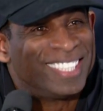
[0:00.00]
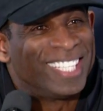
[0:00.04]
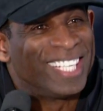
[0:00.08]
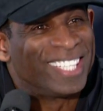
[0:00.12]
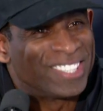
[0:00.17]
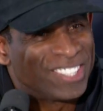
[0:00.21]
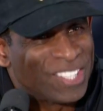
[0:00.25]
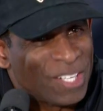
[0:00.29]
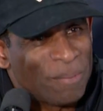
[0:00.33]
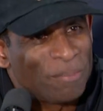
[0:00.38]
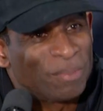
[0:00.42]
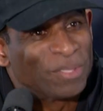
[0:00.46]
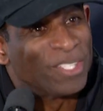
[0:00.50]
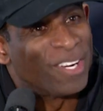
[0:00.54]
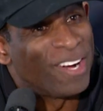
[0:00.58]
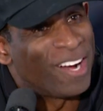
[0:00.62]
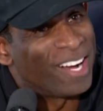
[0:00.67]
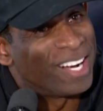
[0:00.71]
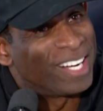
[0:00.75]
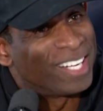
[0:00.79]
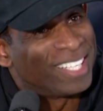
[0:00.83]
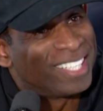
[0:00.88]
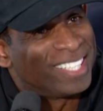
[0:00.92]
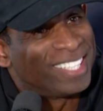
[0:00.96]
Yes, sir, I'm
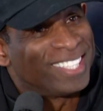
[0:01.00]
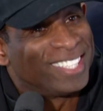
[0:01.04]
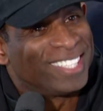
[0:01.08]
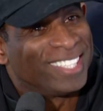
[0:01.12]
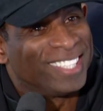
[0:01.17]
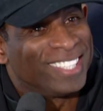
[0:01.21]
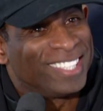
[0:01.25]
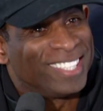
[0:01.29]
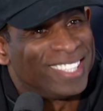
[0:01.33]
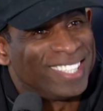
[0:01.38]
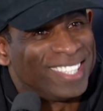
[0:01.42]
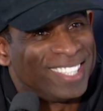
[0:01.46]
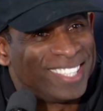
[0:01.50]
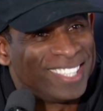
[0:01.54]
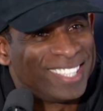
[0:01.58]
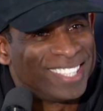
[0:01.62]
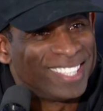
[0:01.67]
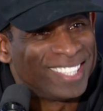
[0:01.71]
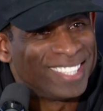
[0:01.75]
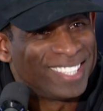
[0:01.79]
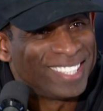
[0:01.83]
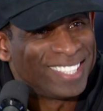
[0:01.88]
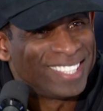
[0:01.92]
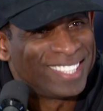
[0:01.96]
sorry. No worries,
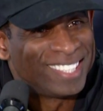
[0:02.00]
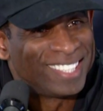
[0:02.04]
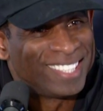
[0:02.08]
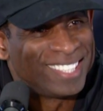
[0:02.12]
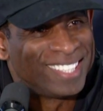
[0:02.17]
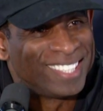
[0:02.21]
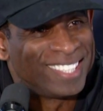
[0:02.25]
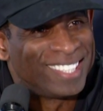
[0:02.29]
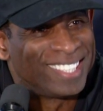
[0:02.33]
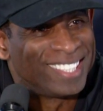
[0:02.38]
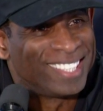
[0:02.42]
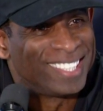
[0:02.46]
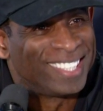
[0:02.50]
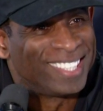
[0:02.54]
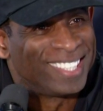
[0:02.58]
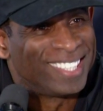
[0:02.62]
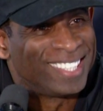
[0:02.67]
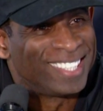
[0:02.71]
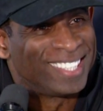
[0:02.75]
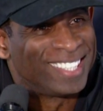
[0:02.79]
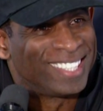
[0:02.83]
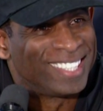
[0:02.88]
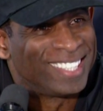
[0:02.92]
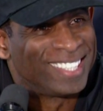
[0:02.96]
that, that's the
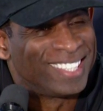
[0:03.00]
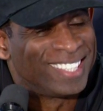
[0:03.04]
boss.